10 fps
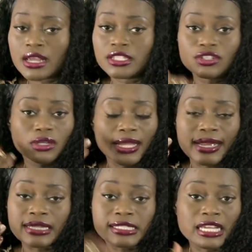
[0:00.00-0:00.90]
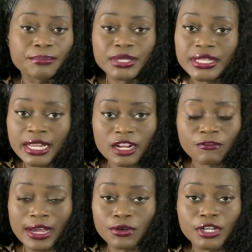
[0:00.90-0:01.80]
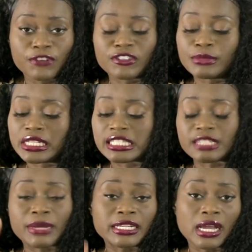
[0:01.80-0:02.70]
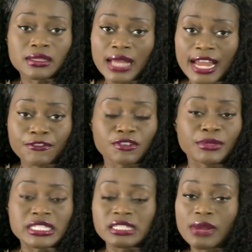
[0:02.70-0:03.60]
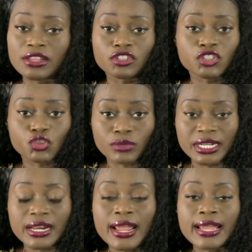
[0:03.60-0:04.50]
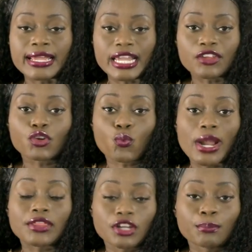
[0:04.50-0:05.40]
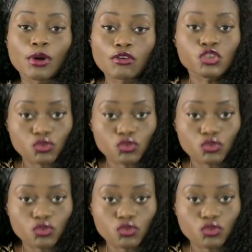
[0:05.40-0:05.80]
You know, like I said, be careful. I don't care if you're meeting somebody online, if you're meeting somebody in the street. Either way, they're both